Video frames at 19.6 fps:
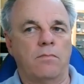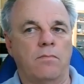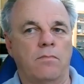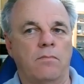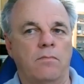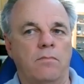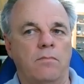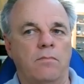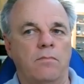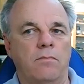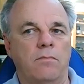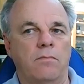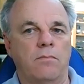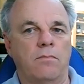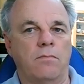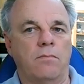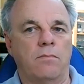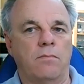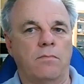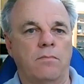
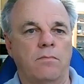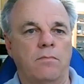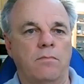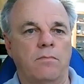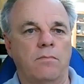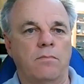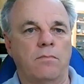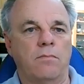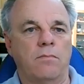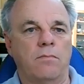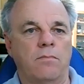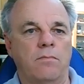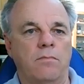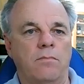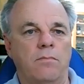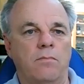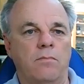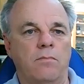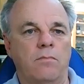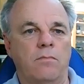
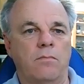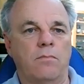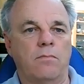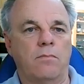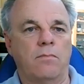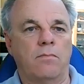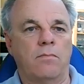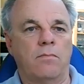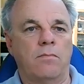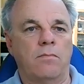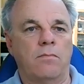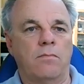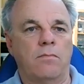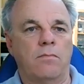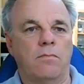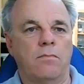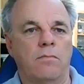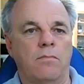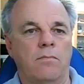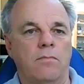
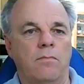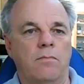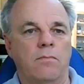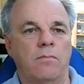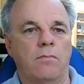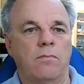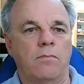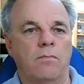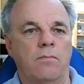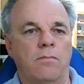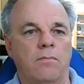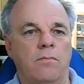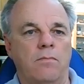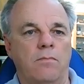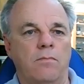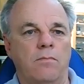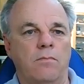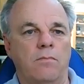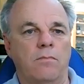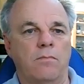
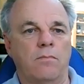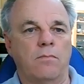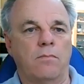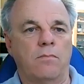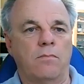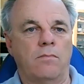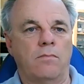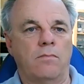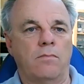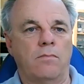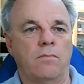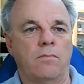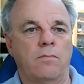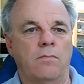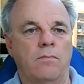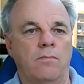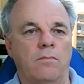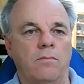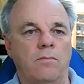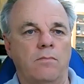
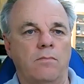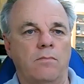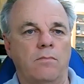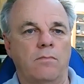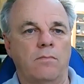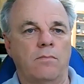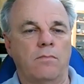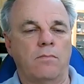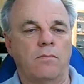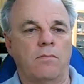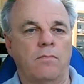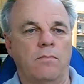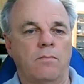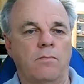[no speech]